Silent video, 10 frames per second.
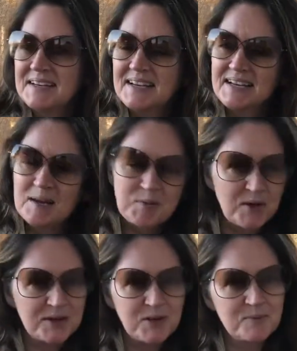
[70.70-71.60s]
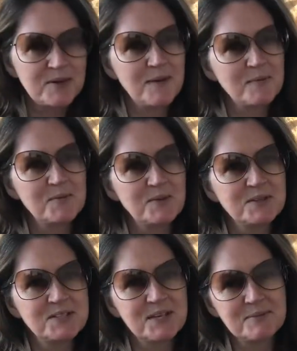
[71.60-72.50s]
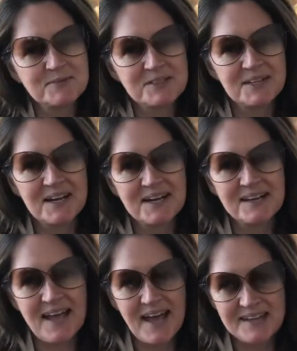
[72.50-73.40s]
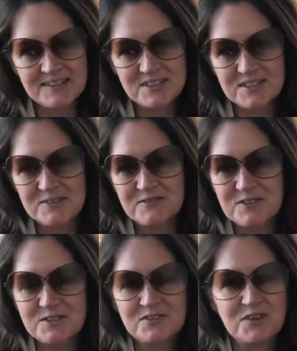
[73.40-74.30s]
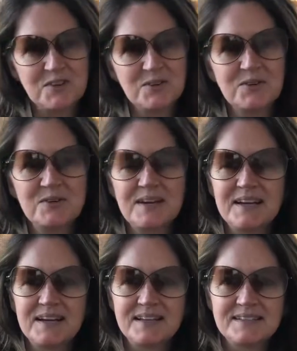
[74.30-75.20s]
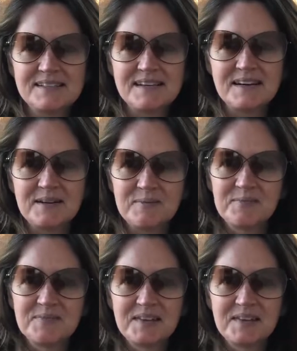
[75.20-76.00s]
and I brought home a couple more tips that I added to the first few. And um,